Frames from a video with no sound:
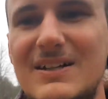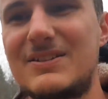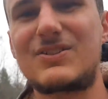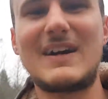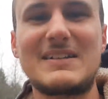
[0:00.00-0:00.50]

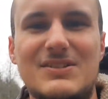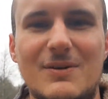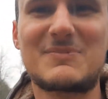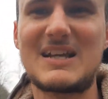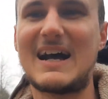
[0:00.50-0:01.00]
the train
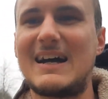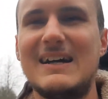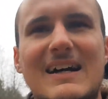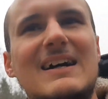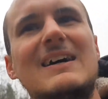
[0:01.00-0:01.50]
stops at,
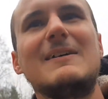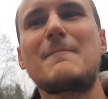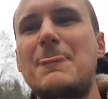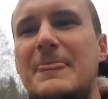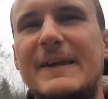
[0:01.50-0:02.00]

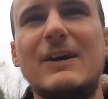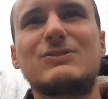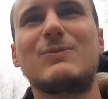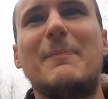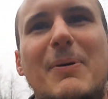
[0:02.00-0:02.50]
go
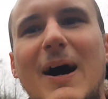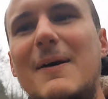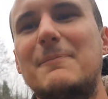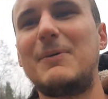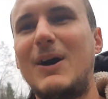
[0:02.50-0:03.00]
to a
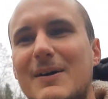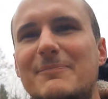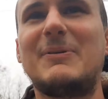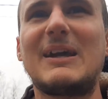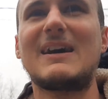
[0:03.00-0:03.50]
pub, buy a
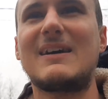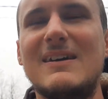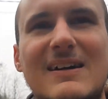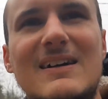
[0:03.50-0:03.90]
beer,